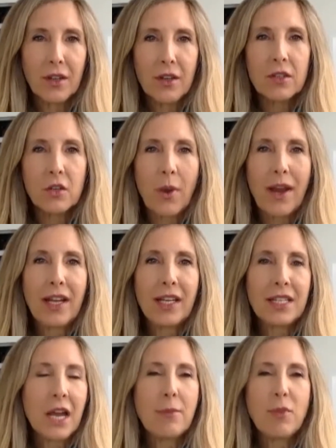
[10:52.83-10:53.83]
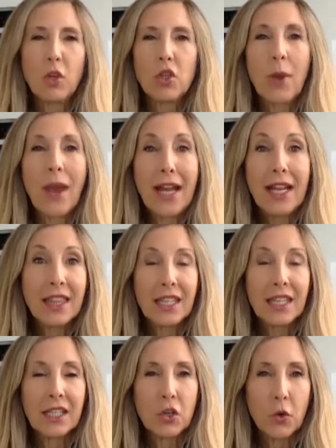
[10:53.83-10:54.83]
So anytime you could do
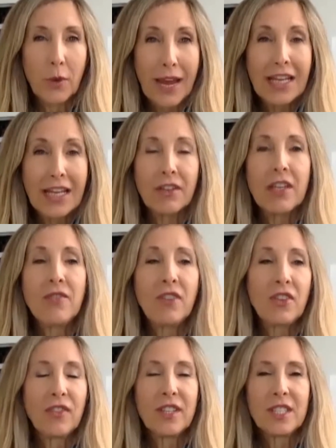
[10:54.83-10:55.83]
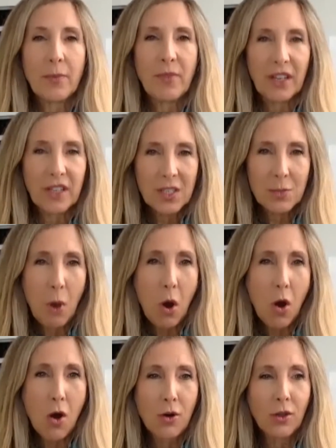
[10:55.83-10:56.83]
anything creative, even if it's something
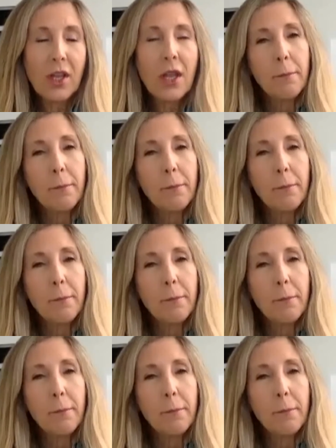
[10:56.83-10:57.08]
small,